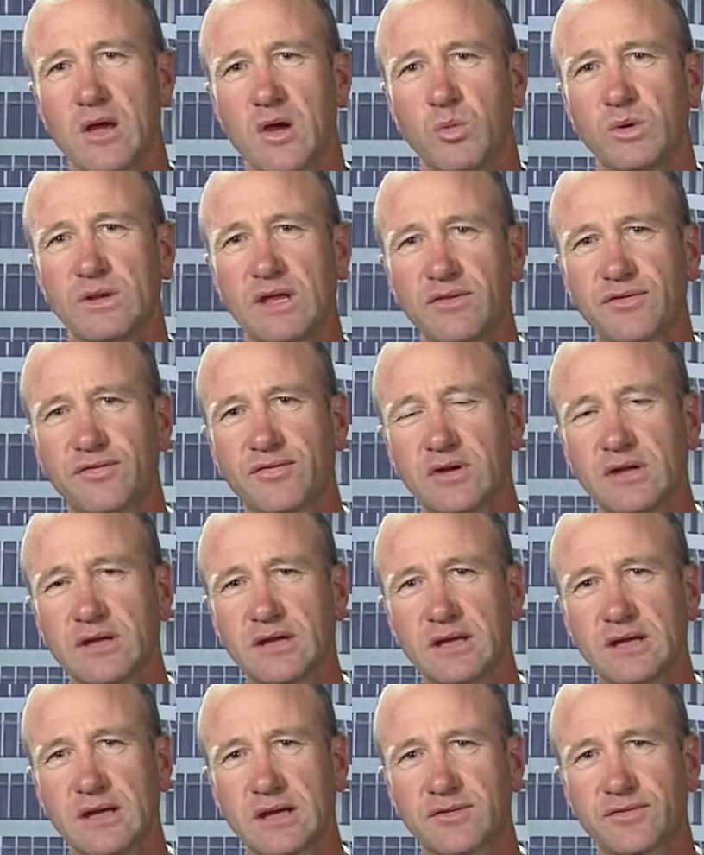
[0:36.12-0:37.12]
We had
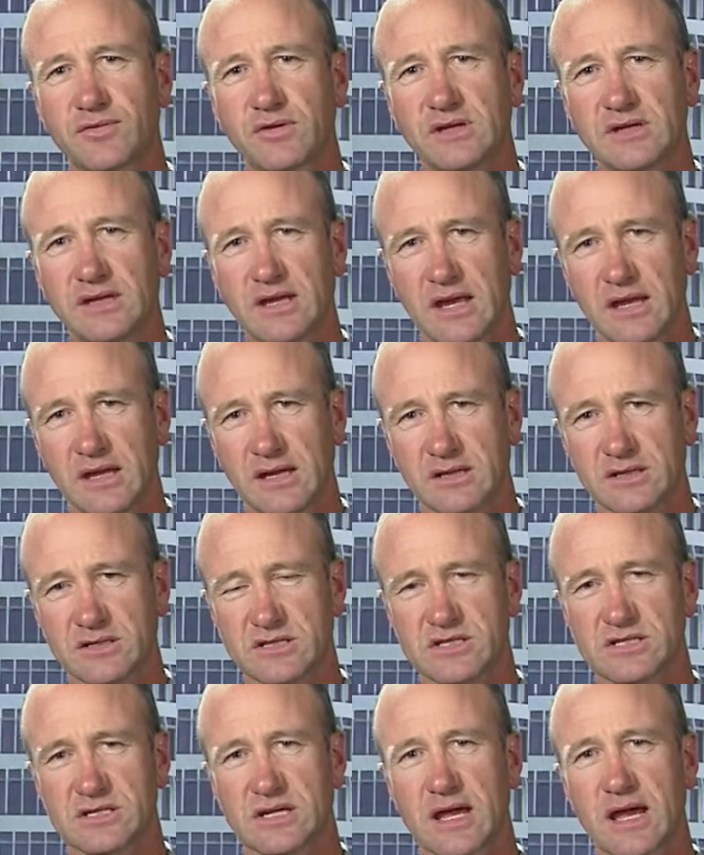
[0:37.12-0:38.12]
three
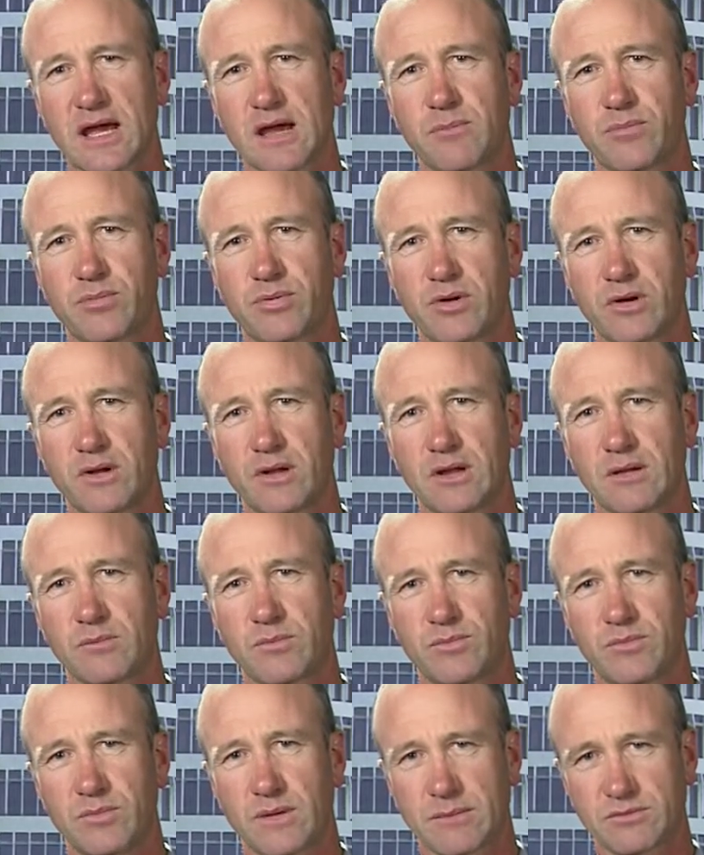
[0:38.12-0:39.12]
years
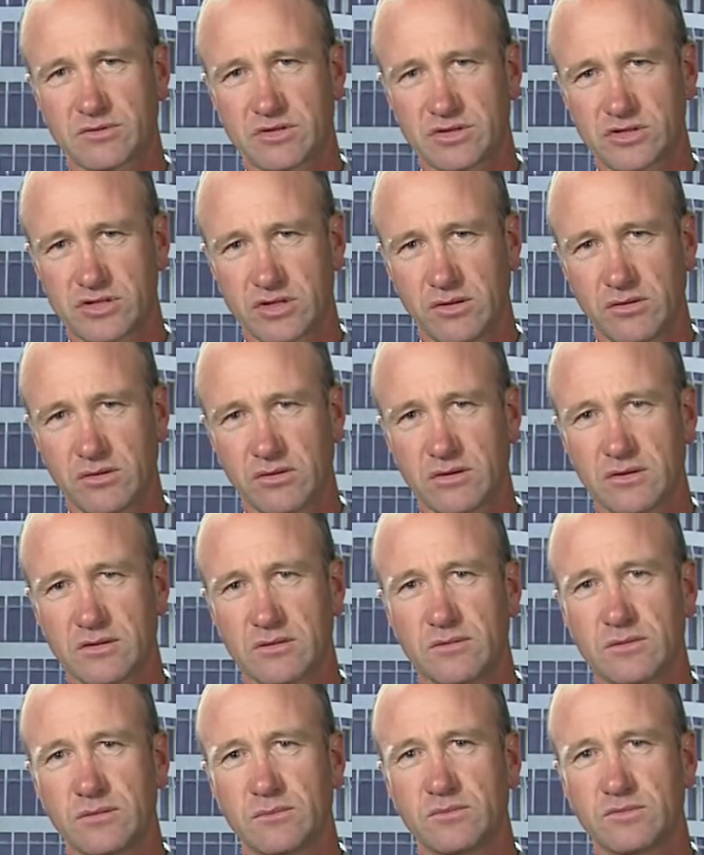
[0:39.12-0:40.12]
up to
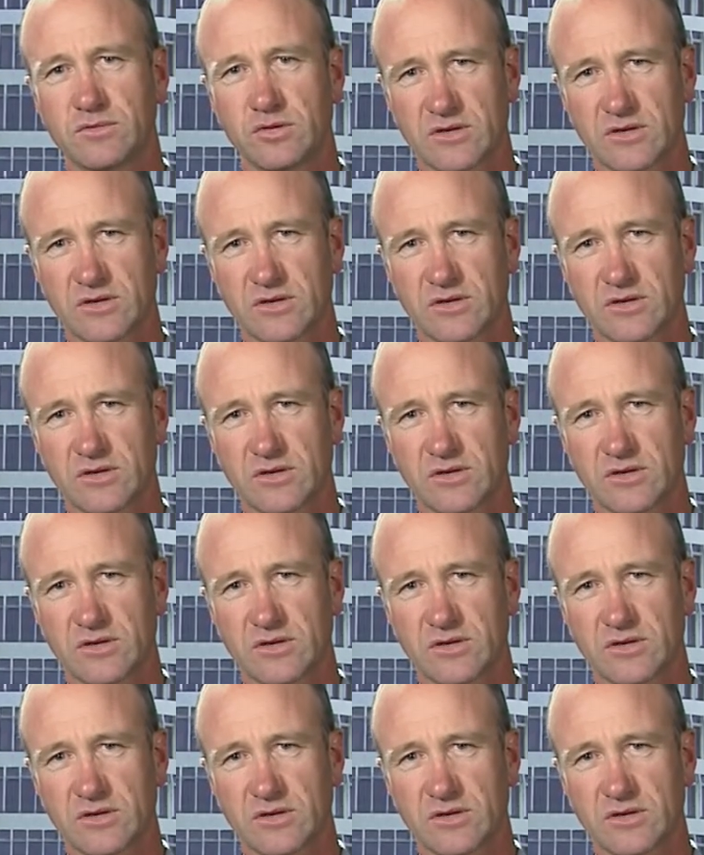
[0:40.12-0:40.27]
June